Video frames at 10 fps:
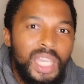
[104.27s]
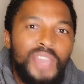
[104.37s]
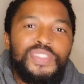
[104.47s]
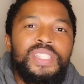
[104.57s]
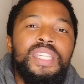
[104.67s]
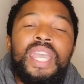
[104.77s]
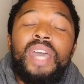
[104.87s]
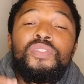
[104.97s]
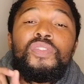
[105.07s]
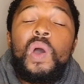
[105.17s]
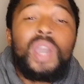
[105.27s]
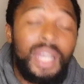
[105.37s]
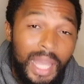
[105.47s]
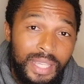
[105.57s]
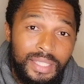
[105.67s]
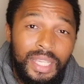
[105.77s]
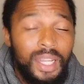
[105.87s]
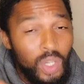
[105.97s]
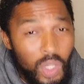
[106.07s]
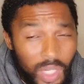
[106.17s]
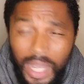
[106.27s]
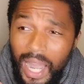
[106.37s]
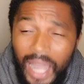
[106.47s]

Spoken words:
If she had vocalized, look,